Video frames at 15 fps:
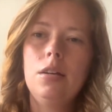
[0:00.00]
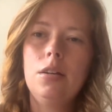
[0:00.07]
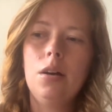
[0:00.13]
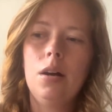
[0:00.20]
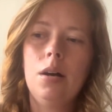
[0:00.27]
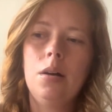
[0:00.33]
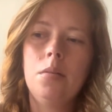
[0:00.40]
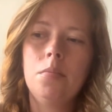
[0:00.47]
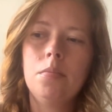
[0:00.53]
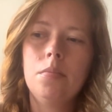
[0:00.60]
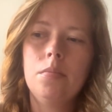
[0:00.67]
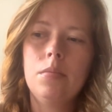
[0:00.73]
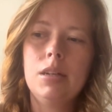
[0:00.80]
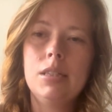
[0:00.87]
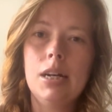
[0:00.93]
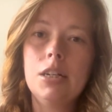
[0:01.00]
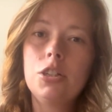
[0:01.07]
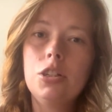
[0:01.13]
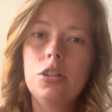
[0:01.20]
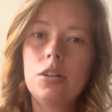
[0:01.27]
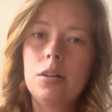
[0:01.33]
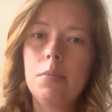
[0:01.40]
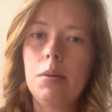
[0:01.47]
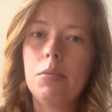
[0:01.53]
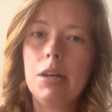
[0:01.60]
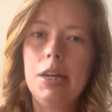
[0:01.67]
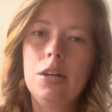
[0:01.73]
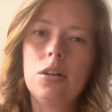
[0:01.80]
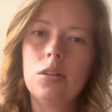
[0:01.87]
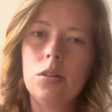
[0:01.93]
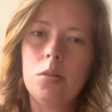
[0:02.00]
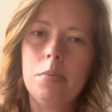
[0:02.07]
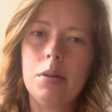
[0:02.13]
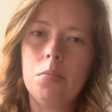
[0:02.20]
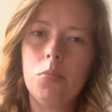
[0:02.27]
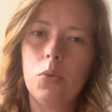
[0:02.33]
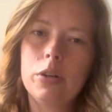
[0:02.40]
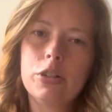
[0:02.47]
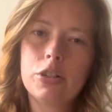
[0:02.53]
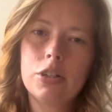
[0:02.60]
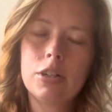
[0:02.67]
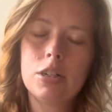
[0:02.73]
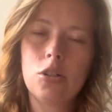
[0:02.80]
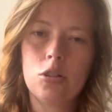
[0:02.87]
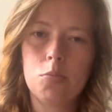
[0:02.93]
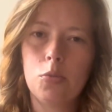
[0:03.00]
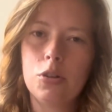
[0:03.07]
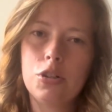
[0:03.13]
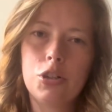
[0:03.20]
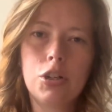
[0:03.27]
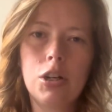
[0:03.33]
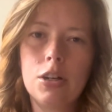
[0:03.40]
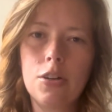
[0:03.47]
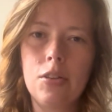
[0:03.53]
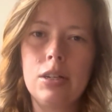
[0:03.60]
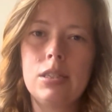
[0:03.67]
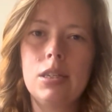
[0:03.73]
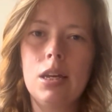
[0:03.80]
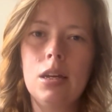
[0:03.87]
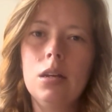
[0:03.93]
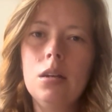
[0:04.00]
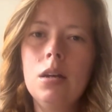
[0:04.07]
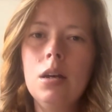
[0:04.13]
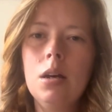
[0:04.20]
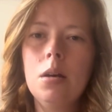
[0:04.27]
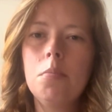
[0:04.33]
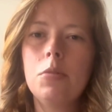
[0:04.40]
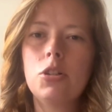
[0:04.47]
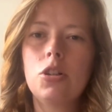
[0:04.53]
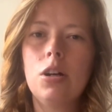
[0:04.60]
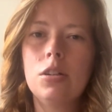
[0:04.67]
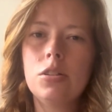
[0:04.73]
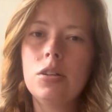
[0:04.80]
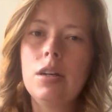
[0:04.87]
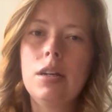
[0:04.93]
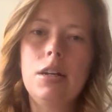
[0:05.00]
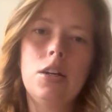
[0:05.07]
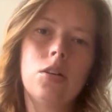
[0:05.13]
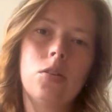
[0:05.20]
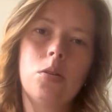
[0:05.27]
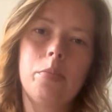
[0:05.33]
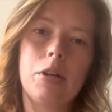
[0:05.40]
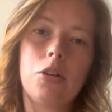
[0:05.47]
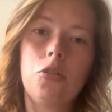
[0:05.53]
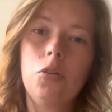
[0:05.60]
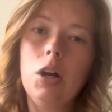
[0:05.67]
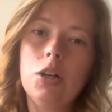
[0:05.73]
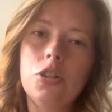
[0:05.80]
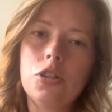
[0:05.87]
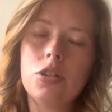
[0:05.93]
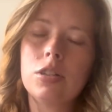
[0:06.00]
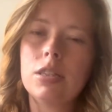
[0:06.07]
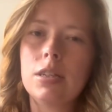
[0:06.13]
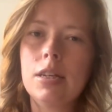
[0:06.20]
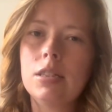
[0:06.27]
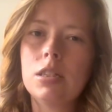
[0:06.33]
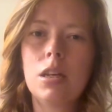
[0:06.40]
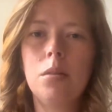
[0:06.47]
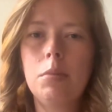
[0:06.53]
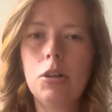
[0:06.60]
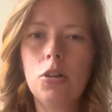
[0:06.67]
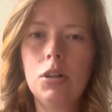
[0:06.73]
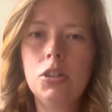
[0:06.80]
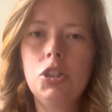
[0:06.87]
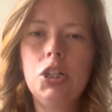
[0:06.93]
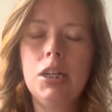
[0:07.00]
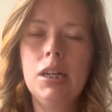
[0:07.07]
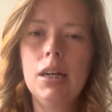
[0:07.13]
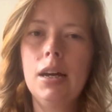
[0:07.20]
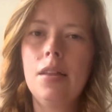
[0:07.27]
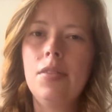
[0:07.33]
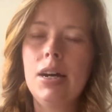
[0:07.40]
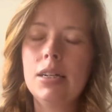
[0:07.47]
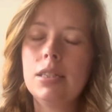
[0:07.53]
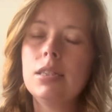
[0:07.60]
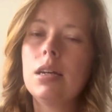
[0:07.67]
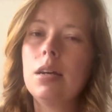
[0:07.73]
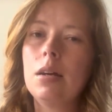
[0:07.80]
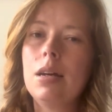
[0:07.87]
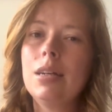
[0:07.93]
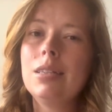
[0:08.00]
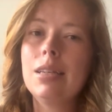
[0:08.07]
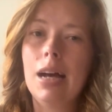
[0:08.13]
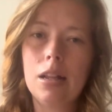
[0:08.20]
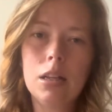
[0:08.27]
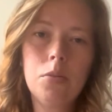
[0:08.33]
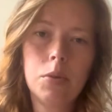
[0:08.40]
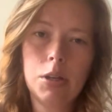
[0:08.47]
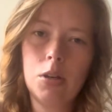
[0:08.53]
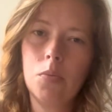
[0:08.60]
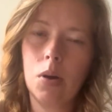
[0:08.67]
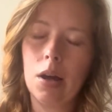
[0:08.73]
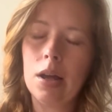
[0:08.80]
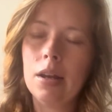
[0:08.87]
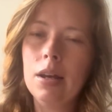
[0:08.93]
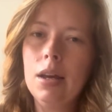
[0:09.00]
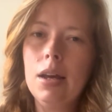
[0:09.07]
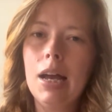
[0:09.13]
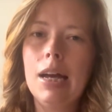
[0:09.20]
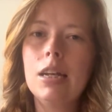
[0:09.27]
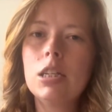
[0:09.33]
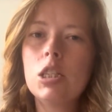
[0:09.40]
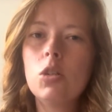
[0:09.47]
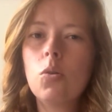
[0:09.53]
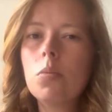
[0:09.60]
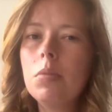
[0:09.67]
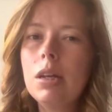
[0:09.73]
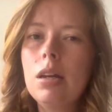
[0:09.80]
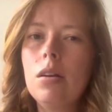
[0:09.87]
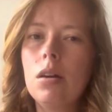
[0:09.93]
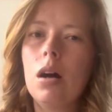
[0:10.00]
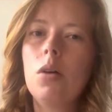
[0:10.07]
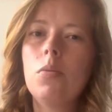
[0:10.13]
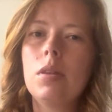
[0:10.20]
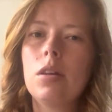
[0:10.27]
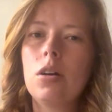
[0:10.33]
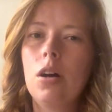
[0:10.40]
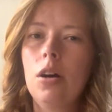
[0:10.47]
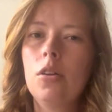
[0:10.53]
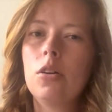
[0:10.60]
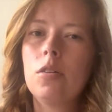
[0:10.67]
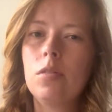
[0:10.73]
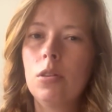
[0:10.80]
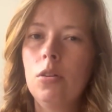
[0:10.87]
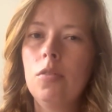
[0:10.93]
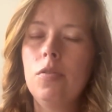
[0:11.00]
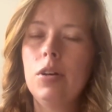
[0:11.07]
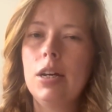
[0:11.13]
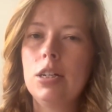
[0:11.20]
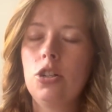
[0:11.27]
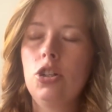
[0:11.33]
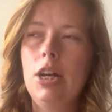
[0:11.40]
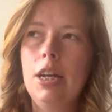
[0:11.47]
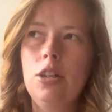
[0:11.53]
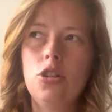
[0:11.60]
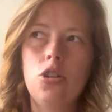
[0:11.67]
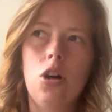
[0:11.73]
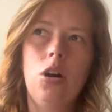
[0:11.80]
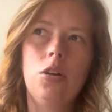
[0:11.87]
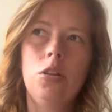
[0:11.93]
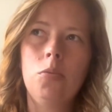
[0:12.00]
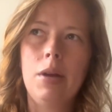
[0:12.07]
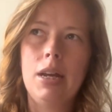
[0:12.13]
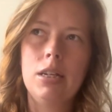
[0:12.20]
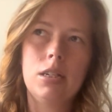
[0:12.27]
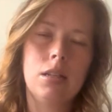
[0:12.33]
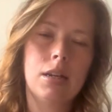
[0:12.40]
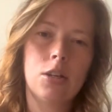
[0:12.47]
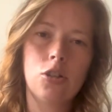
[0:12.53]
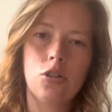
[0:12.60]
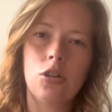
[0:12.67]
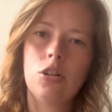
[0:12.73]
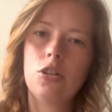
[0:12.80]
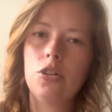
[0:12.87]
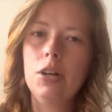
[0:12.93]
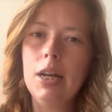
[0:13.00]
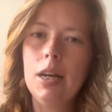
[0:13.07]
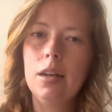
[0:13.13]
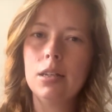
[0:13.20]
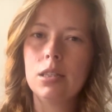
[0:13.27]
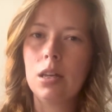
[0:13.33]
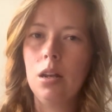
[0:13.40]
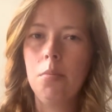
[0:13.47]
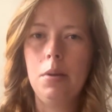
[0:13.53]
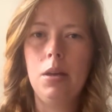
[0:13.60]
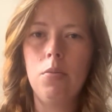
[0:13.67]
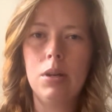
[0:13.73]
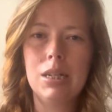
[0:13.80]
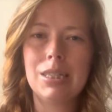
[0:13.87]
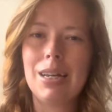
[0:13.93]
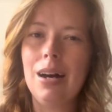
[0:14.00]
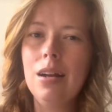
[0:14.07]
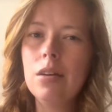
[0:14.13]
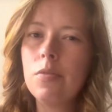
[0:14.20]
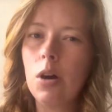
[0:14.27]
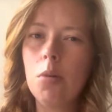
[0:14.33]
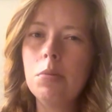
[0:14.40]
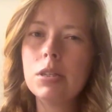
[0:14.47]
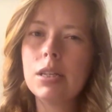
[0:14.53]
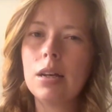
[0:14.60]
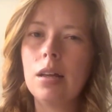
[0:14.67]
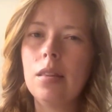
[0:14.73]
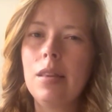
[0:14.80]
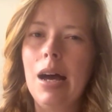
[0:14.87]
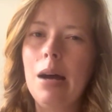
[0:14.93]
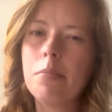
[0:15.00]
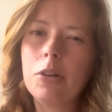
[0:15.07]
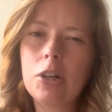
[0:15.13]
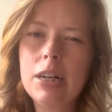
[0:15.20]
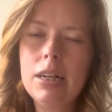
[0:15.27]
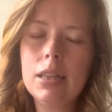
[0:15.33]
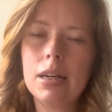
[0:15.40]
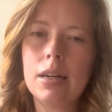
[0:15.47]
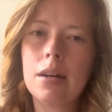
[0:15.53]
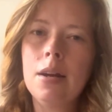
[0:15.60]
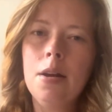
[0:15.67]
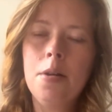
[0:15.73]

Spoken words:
it's actually, you're going to be able to hear a little bit of moisture because there's moisture under that skin, but you're also going to hear a little bit of crunch. The skin's going to be crunchy, and that's exactly what you want. And it's normally not when the color of the loofah has changed all the way to like a dark green. It's going to be when it's kind of almost like a lime green, like